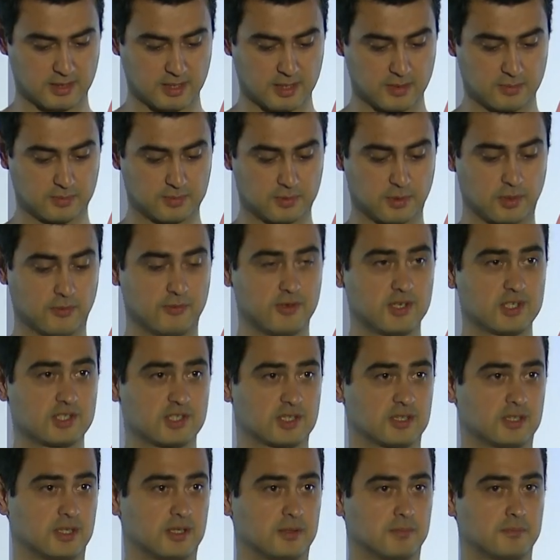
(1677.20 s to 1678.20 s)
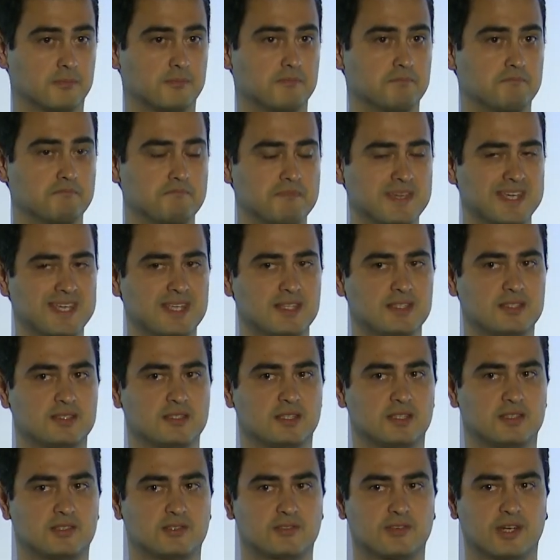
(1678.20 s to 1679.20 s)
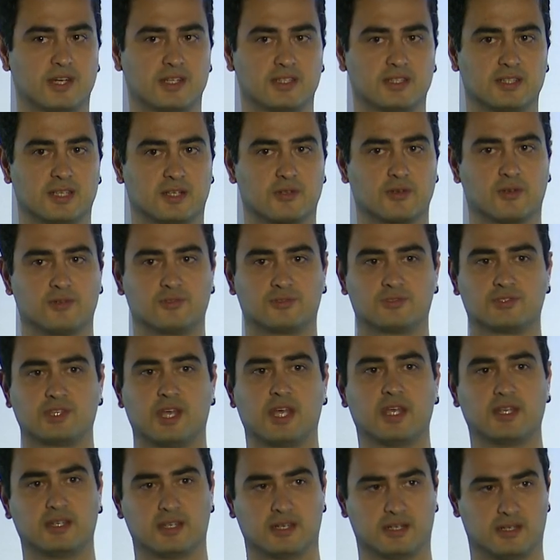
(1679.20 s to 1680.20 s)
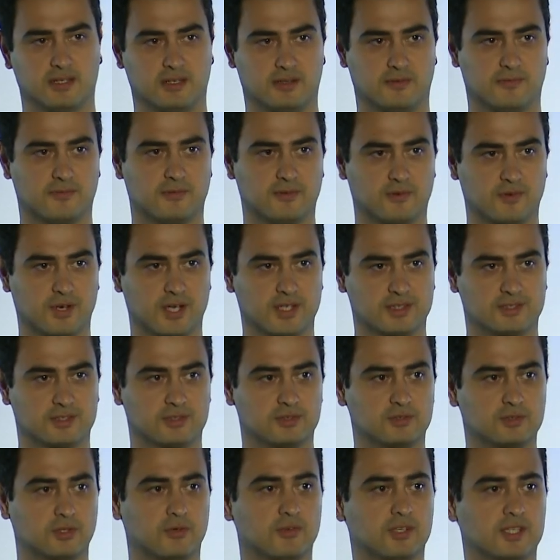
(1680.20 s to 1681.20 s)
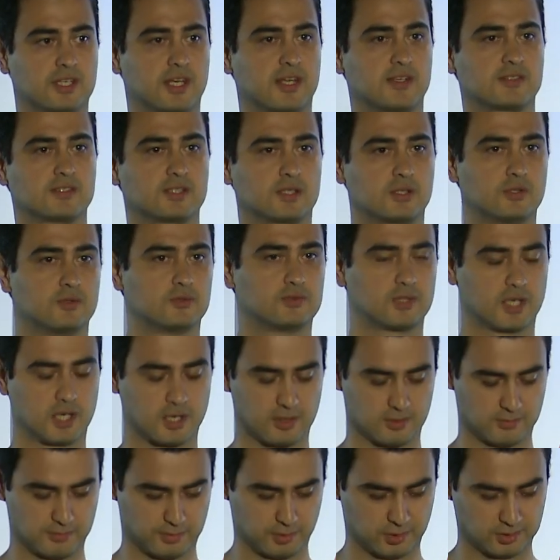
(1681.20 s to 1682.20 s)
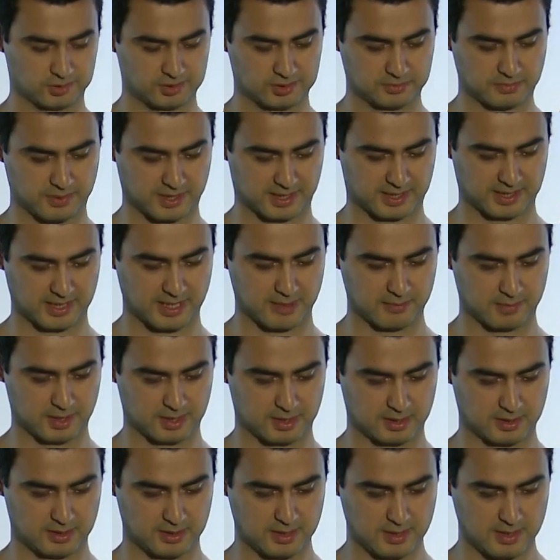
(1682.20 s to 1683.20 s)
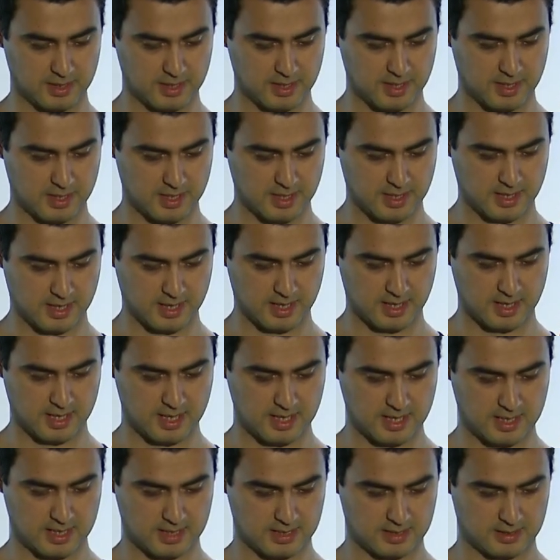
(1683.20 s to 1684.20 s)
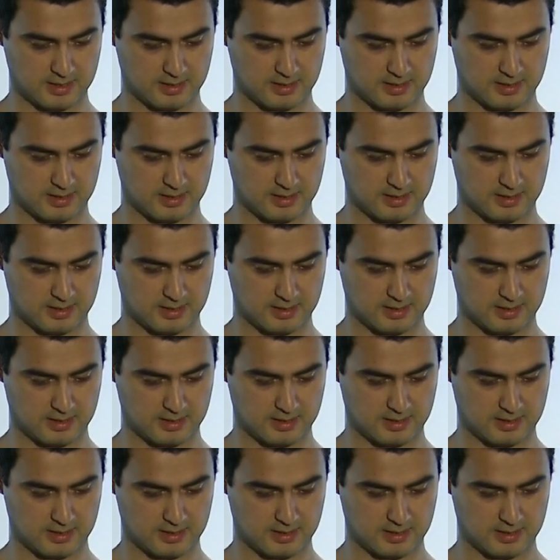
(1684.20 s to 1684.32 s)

provision it. Means it creates a container for us so we can execute our build spec YAML. And